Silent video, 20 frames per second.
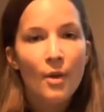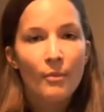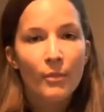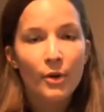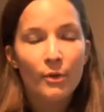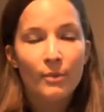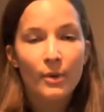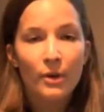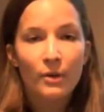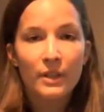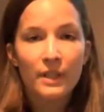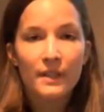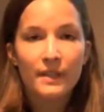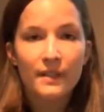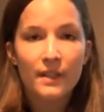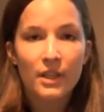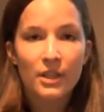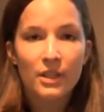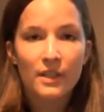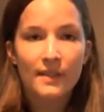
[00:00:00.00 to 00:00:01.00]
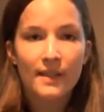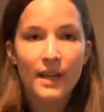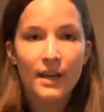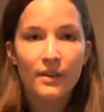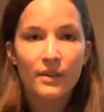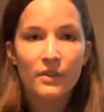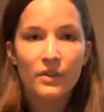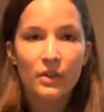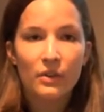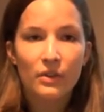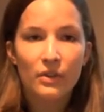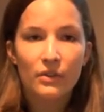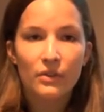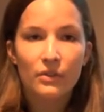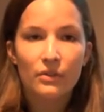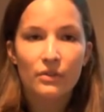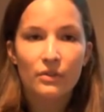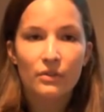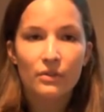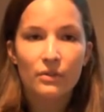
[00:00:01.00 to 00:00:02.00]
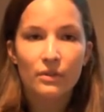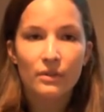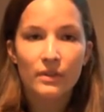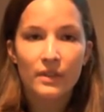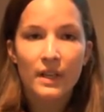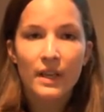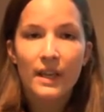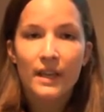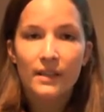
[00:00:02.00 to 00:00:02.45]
Proponents such as Arizona's Schools